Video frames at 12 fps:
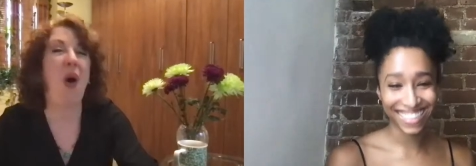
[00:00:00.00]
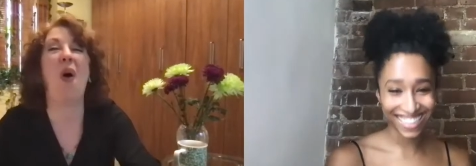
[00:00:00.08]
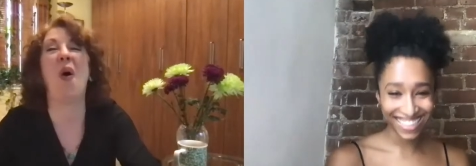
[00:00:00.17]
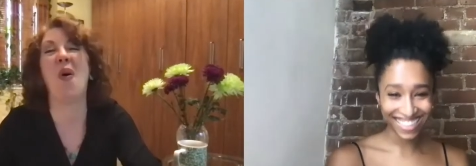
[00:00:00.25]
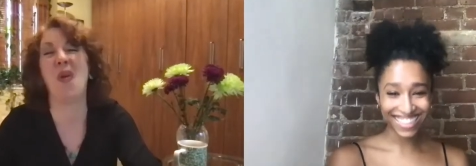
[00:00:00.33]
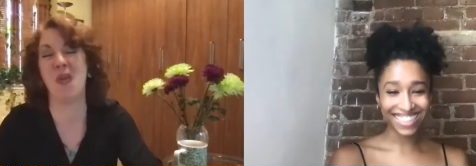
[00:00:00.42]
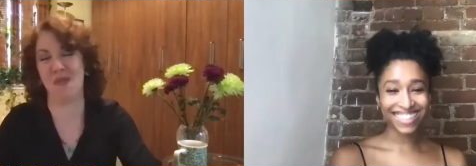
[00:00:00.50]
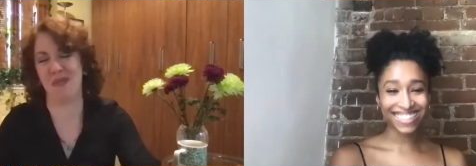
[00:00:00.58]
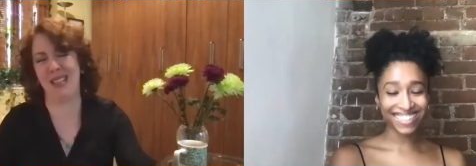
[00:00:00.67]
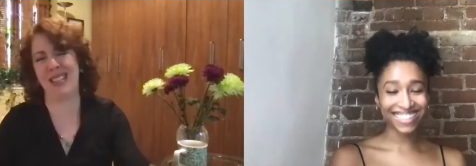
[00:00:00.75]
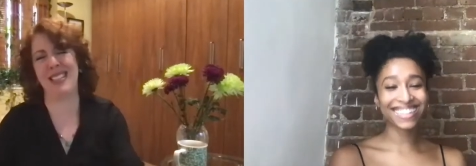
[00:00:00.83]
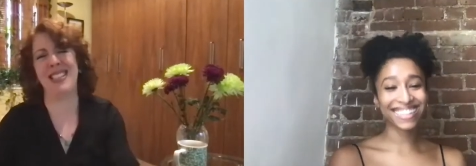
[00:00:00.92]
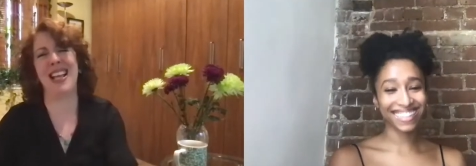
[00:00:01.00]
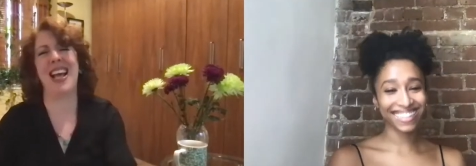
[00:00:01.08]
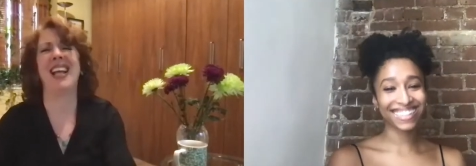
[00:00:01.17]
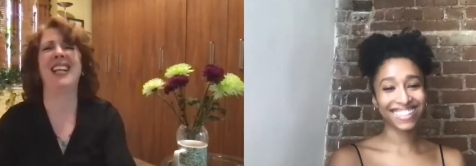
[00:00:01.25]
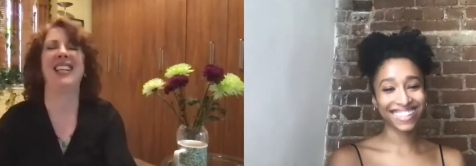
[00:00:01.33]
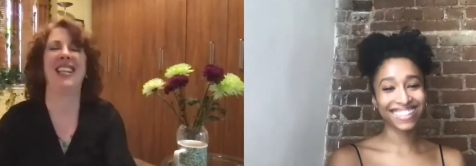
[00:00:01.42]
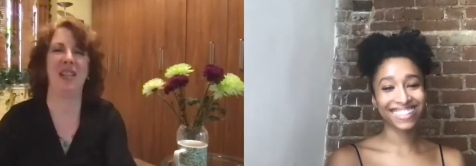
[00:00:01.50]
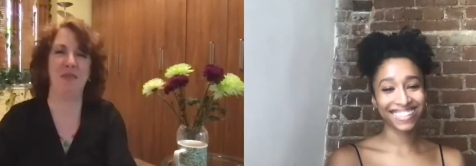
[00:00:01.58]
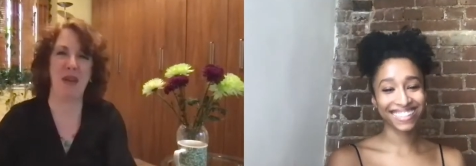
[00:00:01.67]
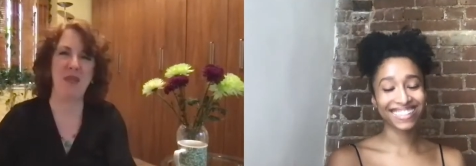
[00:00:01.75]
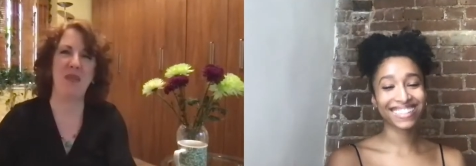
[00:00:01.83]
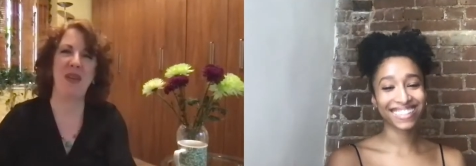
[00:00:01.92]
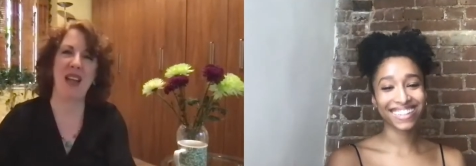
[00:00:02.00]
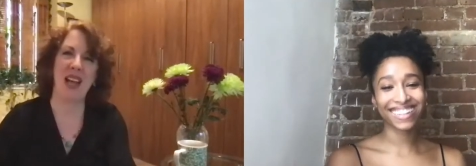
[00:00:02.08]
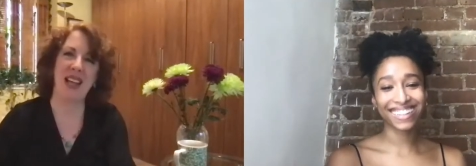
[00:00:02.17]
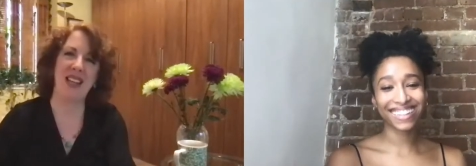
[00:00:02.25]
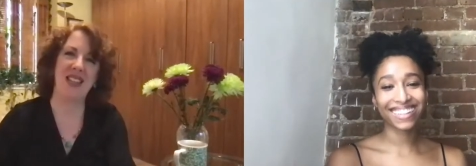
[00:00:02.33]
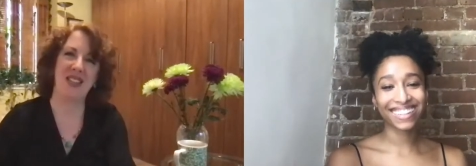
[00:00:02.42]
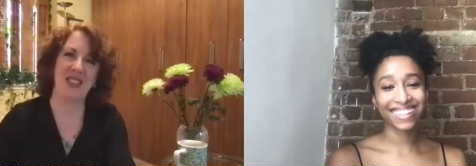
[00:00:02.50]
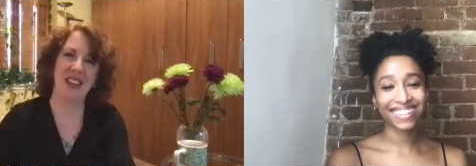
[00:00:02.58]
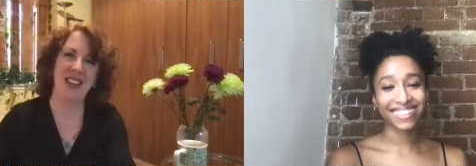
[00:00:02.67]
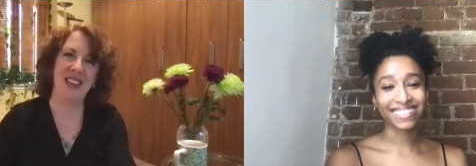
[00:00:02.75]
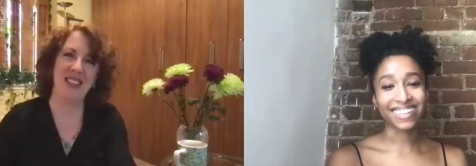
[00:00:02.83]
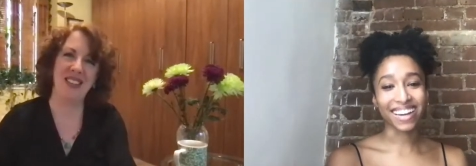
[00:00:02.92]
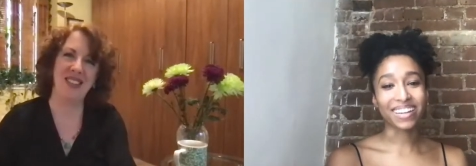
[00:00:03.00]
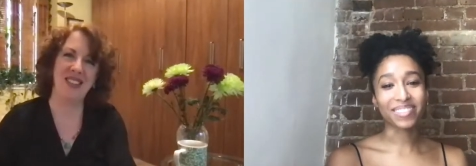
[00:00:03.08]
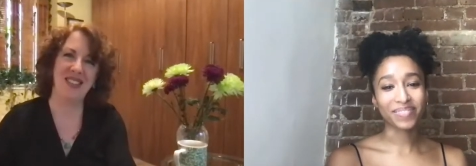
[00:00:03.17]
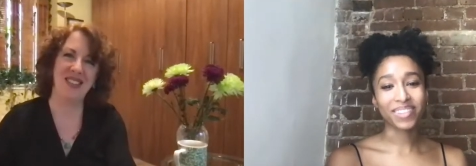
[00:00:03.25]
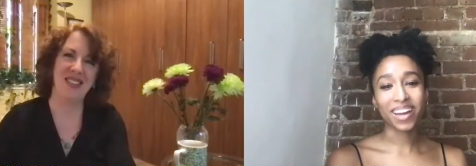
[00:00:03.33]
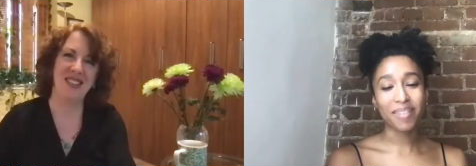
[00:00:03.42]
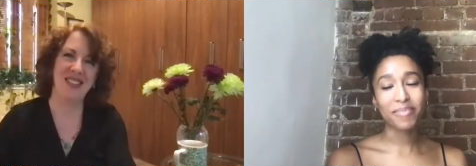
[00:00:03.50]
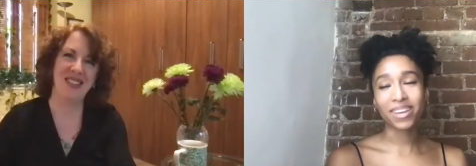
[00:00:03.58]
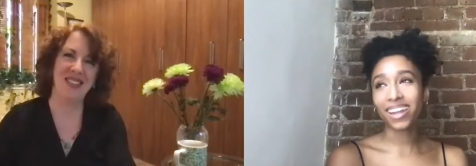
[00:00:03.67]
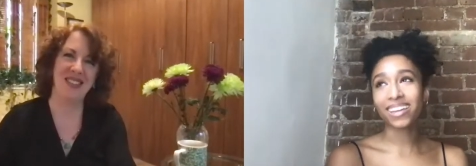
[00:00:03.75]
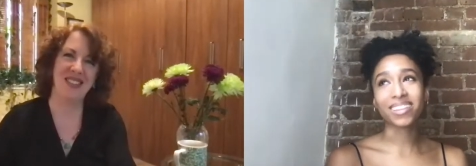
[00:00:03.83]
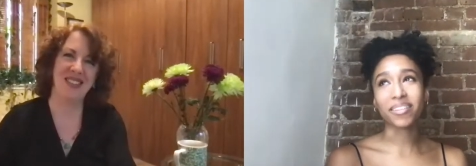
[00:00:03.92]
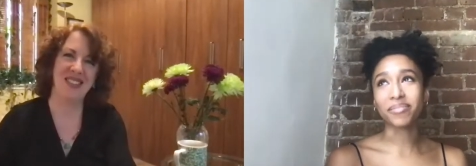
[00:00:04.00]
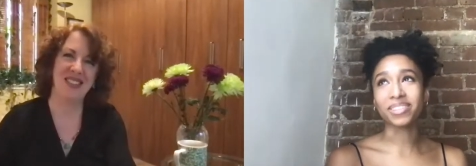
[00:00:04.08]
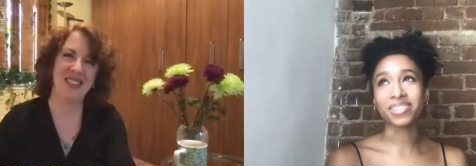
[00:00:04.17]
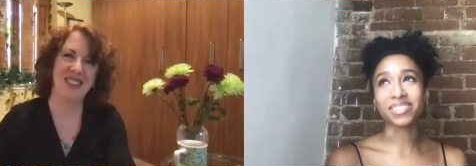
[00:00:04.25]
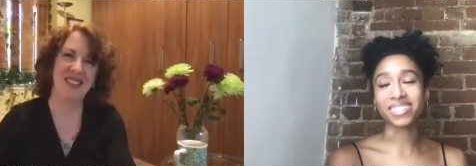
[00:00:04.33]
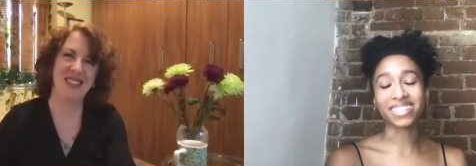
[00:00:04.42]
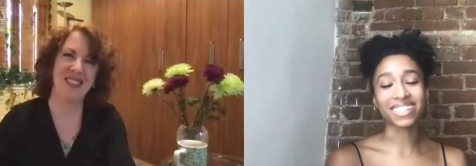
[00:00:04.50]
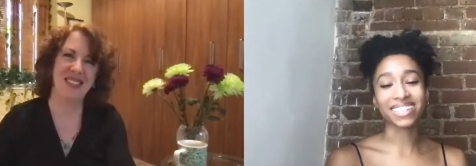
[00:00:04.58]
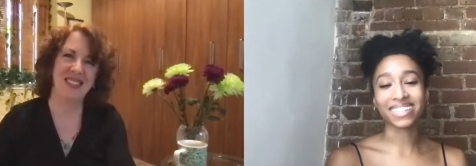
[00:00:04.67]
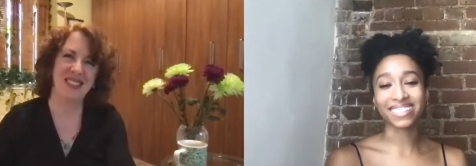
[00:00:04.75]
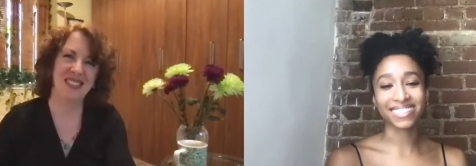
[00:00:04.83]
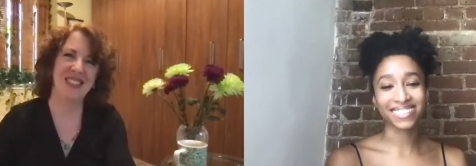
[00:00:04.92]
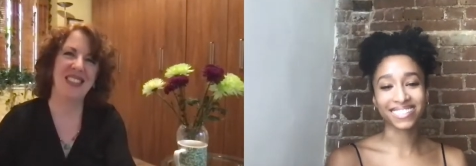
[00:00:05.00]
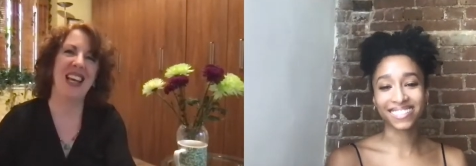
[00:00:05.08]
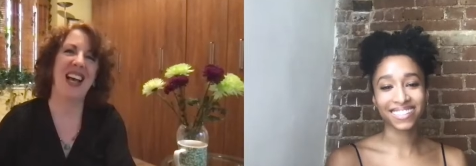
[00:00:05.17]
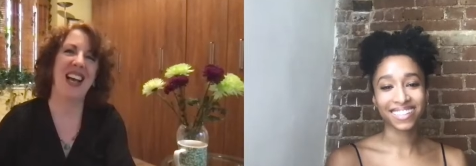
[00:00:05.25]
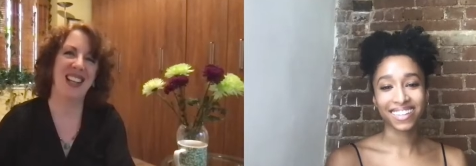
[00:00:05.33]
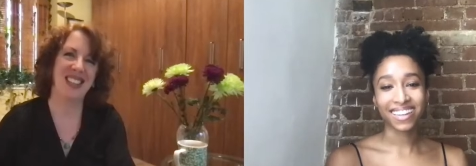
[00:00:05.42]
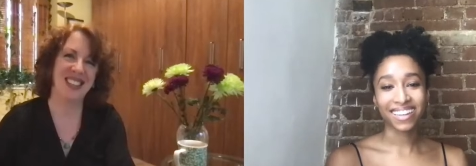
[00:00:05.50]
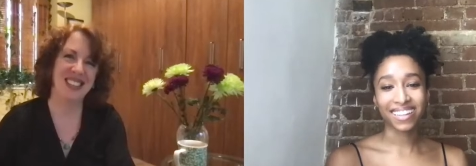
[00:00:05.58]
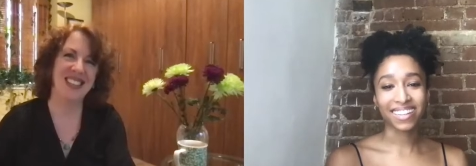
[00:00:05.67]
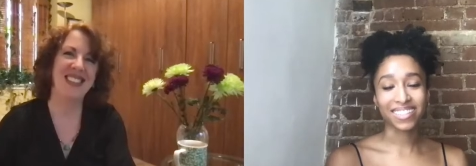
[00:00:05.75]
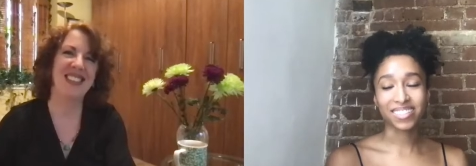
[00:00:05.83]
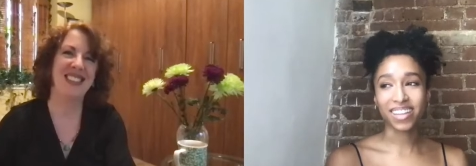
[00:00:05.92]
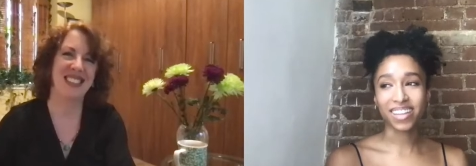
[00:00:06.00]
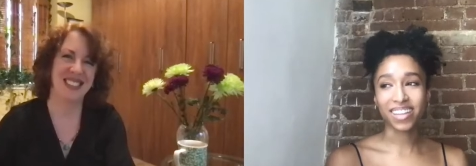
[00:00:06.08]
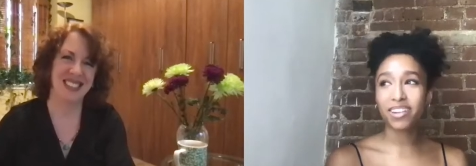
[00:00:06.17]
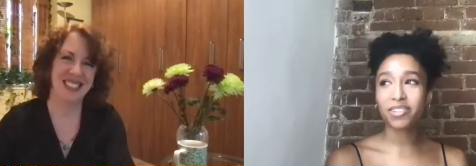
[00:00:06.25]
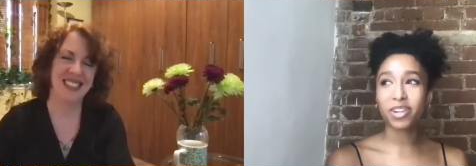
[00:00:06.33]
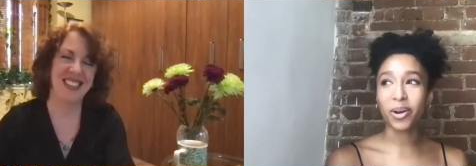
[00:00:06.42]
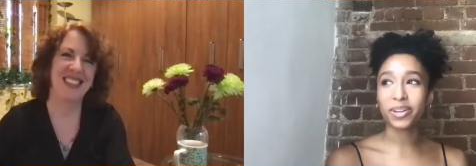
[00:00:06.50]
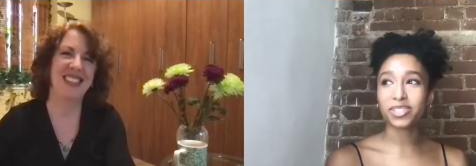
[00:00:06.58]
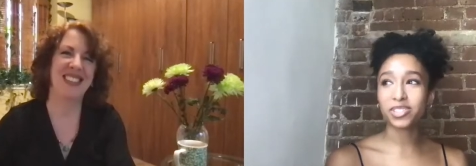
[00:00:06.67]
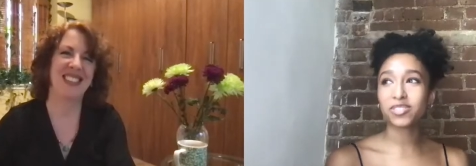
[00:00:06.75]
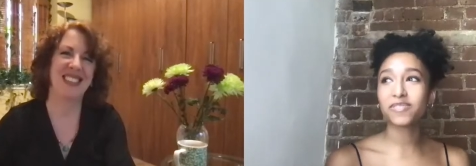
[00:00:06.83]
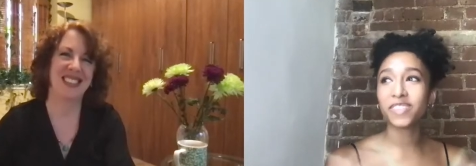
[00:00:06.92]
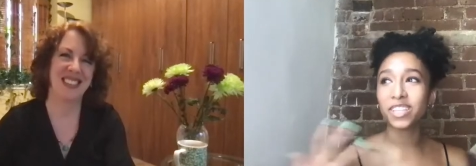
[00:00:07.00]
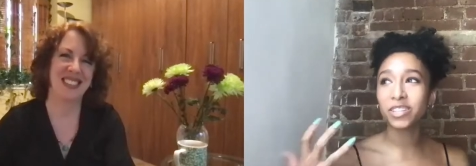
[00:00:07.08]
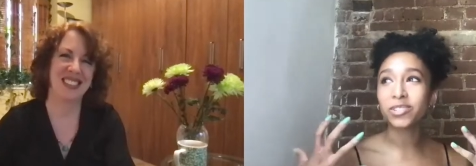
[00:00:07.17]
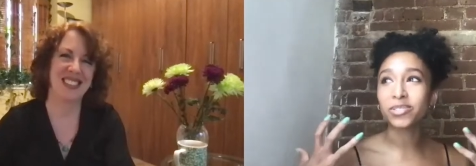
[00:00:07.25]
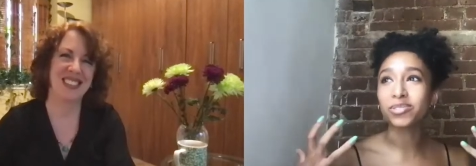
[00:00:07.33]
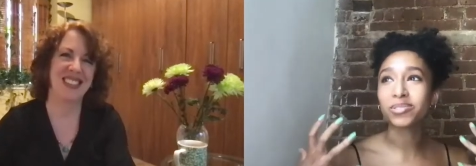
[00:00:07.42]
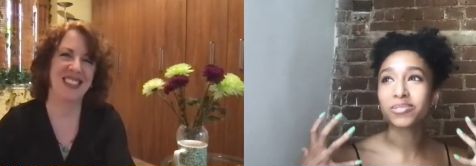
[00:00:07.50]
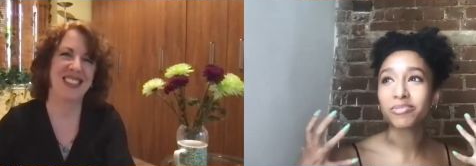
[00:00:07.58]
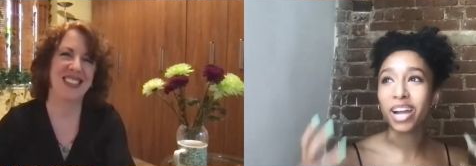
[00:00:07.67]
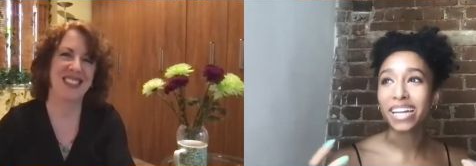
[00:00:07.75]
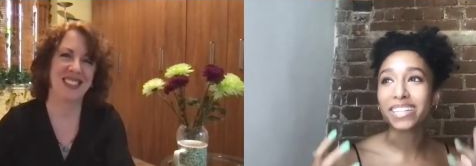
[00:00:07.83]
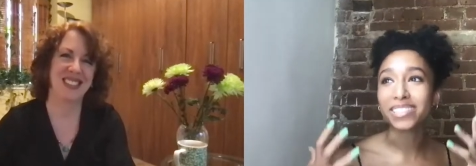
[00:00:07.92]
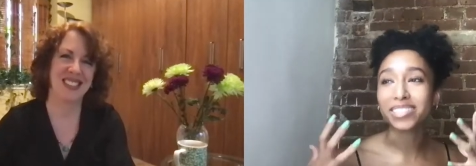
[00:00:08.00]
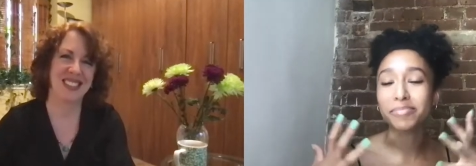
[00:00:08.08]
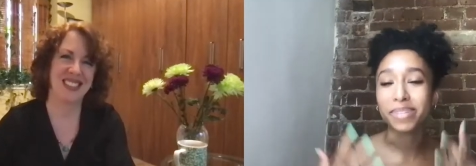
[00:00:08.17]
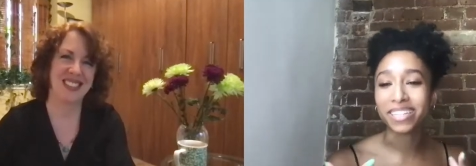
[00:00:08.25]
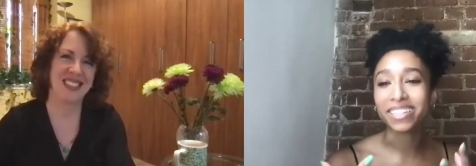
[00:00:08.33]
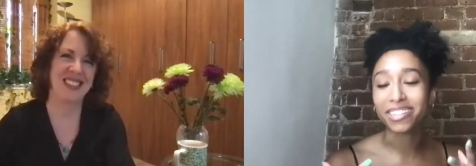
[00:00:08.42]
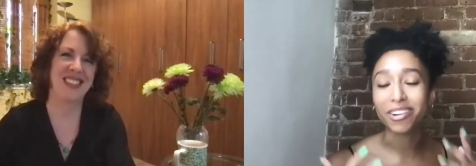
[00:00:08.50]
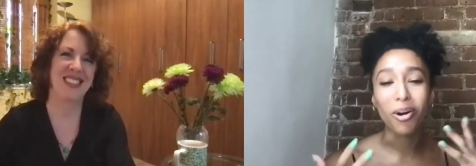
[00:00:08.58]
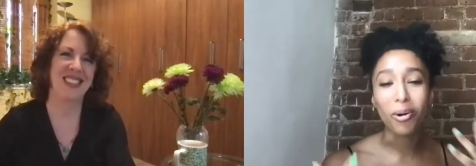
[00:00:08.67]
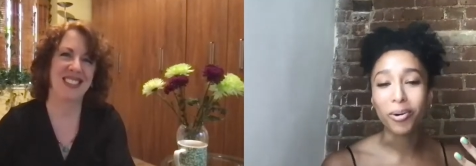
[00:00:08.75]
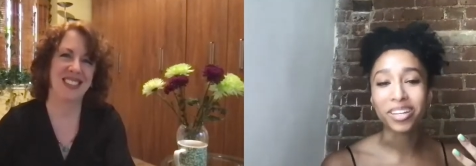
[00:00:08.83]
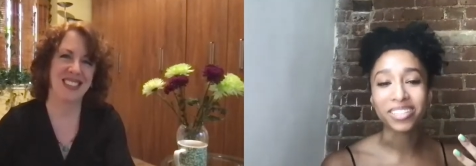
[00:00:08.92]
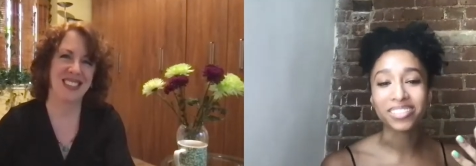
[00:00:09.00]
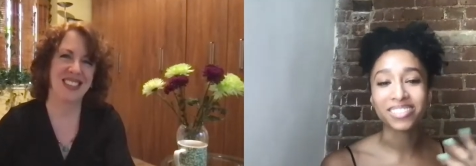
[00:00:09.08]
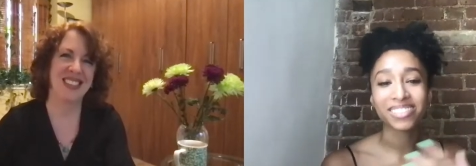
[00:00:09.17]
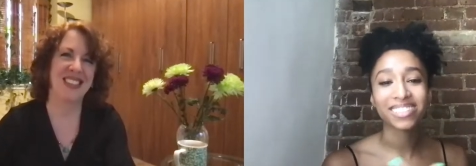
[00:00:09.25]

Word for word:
Speaker 1: home, exactly. It must be nice, right? I mean, I love the city. Yeah. It's I don't know, it just feels right to be here always.